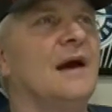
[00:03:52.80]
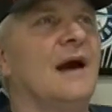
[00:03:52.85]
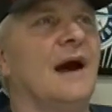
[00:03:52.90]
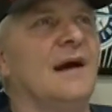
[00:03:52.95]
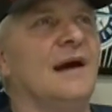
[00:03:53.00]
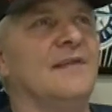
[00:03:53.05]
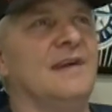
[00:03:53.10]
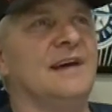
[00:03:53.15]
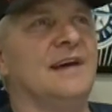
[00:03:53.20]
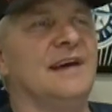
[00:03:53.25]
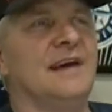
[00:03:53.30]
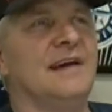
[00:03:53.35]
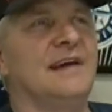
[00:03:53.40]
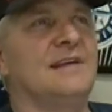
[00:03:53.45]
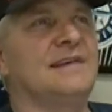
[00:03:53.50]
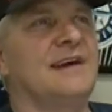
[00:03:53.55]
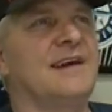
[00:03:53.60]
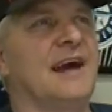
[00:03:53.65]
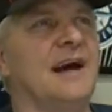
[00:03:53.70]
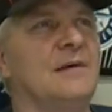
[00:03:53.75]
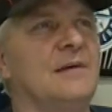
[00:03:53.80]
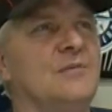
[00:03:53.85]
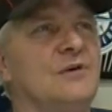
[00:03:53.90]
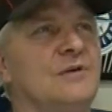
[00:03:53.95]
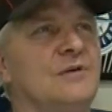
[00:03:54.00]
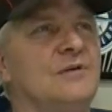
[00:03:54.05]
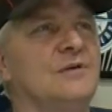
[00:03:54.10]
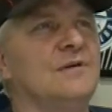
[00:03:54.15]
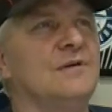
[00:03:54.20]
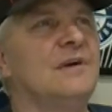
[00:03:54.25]
And then Ian
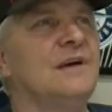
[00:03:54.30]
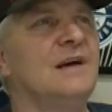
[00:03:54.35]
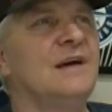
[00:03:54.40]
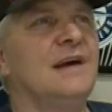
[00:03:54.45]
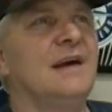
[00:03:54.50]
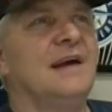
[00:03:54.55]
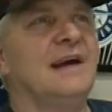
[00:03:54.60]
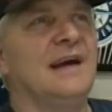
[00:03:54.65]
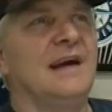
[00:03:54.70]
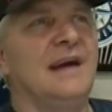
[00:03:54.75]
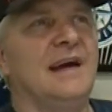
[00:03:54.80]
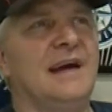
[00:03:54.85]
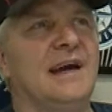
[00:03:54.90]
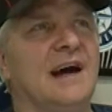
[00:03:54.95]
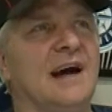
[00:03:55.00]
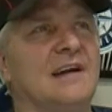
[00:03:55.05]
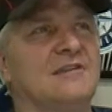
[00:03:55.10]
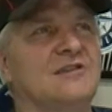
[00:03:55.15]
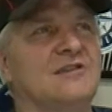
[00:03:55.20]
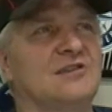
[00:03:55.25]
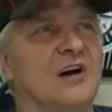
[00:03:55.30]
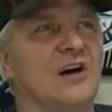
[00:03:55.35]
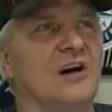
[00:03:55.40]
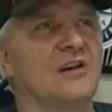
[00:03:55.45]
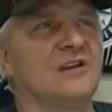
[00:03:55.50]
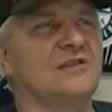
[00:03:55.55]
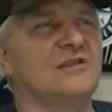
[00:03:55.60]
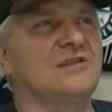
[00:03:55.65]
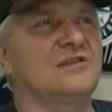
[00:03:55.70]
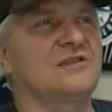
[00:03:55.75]
Campbell, he got a
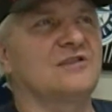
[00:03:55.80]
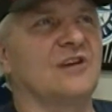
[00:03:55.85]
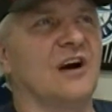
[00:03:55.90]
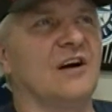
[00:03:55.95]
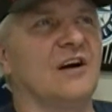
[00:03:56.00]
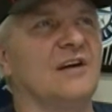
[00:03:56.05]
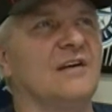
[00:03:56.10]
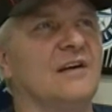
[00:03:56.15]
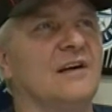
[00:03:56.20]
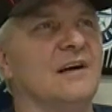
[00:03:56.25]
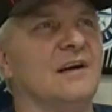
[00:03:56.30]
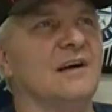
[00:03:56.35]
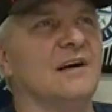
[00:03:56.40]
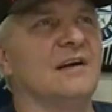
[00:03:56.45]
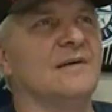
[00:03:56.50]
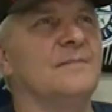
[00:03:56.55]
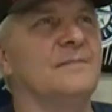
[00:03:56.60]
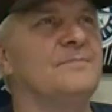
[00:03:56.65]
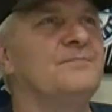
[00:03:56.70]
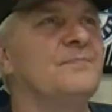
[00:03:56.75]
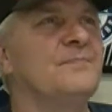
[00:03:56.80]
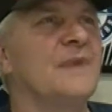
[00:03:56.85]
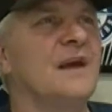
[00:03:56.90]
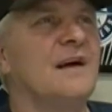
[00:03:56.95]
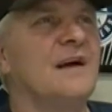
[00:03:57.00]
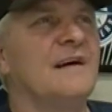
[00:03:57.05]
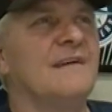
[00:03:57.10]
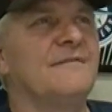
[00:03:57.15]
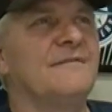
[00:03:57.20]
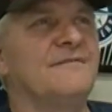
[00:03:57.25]
solid start,
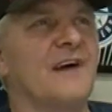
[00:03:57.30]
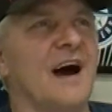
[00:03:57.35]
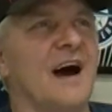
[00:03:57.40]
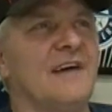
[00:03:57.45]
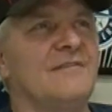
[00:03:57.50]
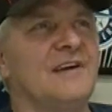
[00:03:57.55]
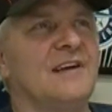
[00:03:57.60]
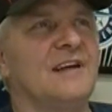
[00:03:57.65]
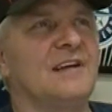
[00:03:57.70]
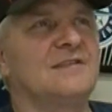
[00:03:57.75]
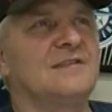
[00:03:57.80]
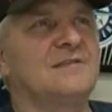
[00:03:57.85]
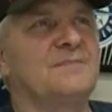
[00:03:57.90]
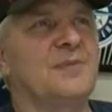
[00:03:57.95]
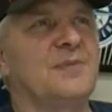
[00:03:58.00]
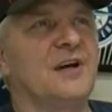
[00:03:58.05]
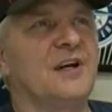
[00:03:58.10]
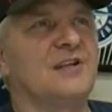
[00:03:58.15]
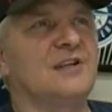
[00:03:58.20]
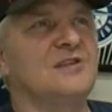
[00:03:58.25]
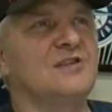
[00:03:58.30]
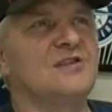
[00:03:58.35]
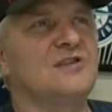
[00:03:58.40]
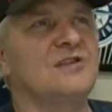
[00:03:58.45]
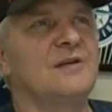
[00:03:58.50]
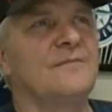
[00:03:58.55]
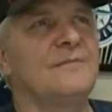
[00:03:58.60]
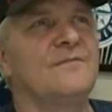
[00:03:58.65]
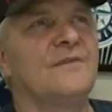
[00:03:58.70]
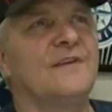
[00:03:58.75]
5 innings
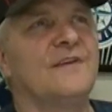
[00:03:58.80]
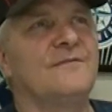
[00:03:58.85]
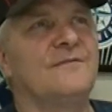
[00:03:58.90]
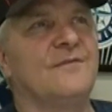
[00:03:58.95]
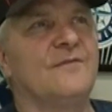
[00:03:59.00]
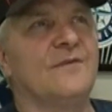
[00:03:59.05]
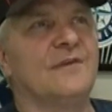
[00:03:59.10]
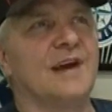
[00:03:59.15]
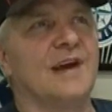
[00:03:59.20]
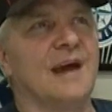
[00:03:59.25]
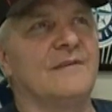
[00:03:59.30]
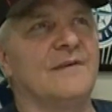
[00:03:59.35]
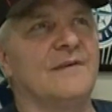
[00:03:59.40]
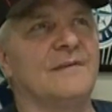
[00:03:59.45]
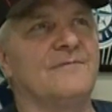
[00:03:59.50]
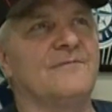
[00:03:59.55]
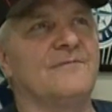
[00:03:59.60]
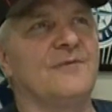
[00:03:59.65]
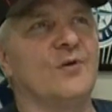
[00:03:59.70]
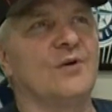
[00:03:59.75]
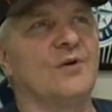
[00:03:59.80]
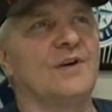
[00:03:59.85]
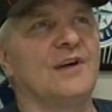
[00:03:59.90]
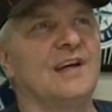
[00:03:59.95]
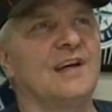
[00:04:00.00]
pitched, gave up 4